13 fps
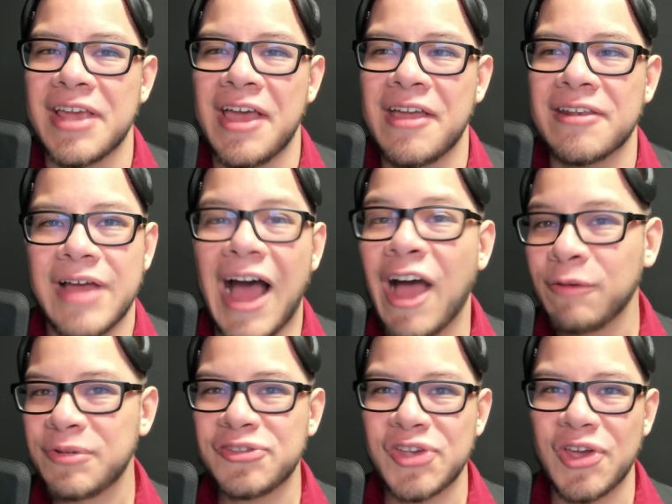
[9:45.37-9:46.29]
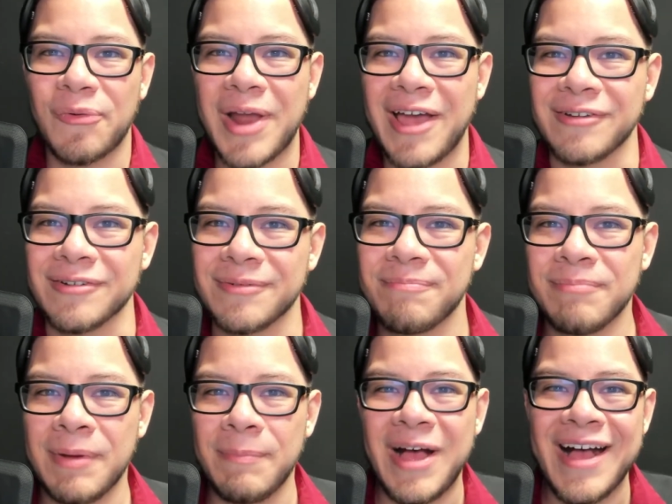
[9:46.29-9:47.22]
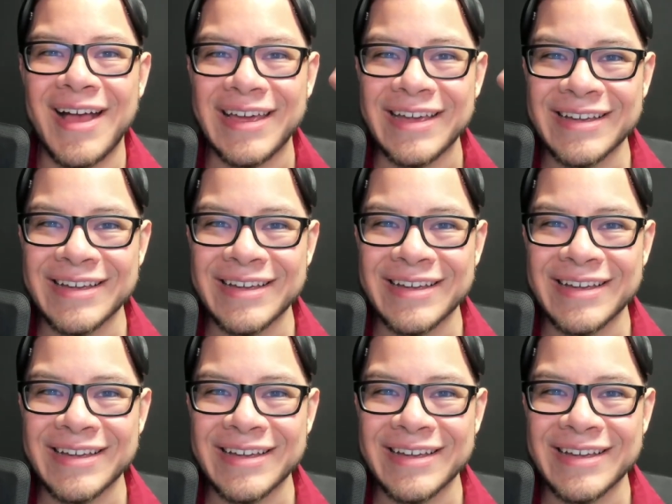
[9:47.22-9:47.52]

and I hope to see you around. Bye bye.